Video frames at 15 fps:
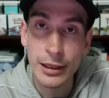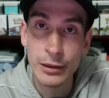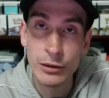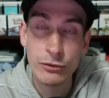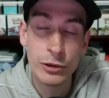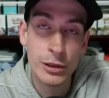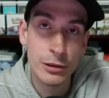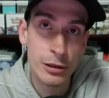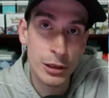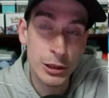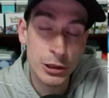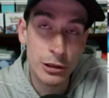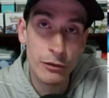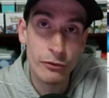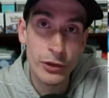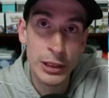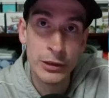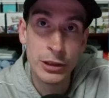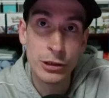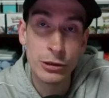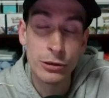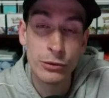And if we have the Lily's
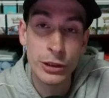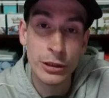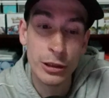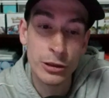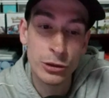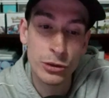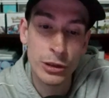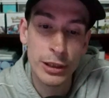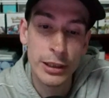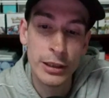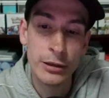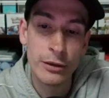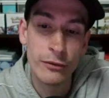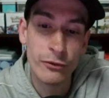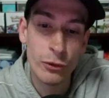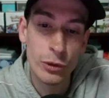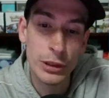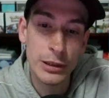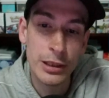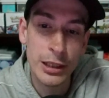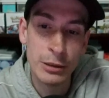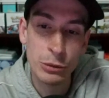Clefairy, it's
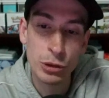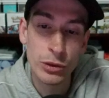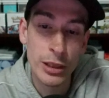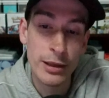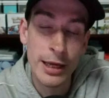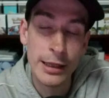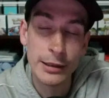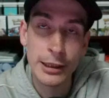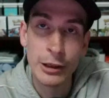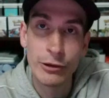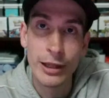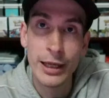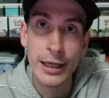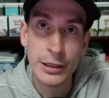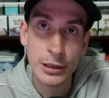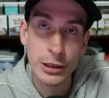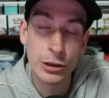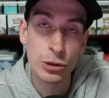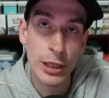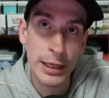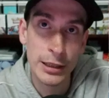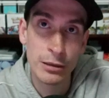340 damage. We can knock out any
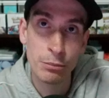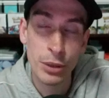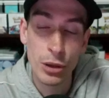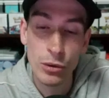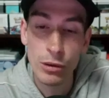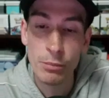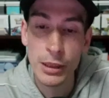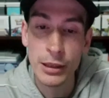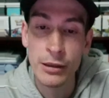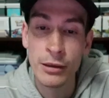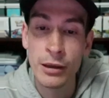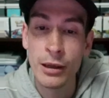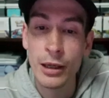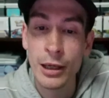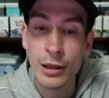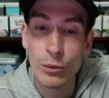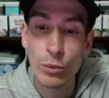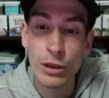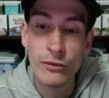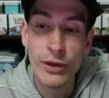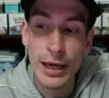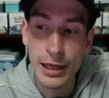Dragon Pokemon
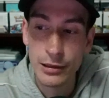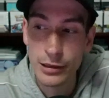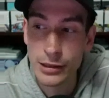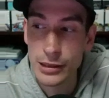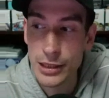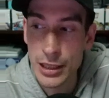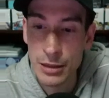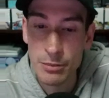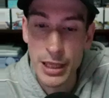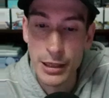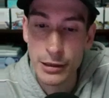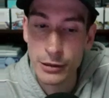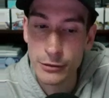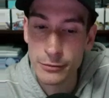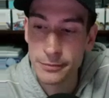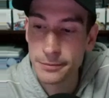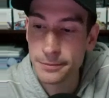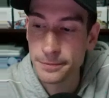with Alakazam now.